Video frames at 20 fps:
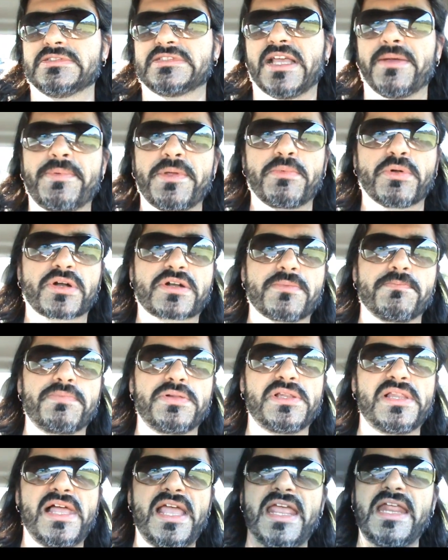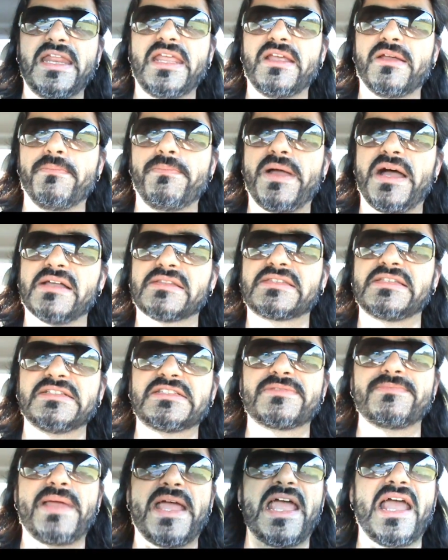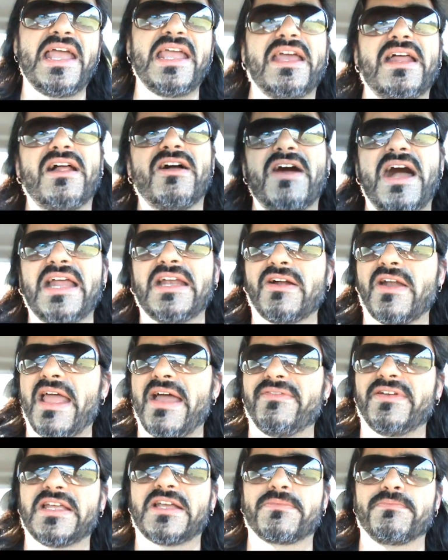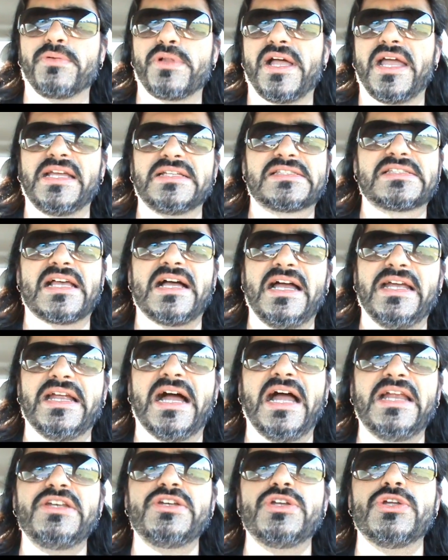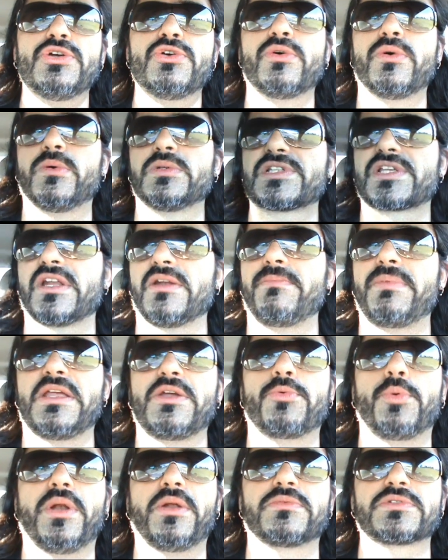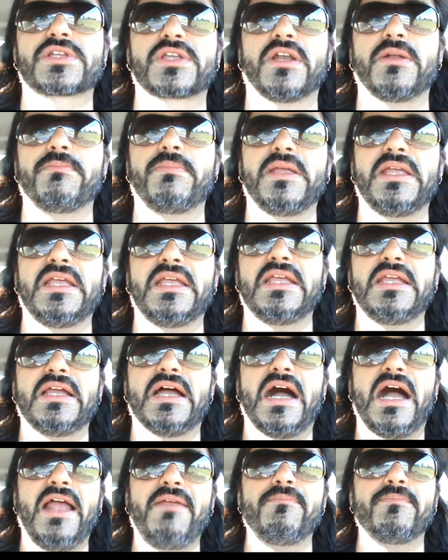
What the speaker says: Some people are complaining about this match. I don't have any complaints. I knew it was going to be what it was going to be.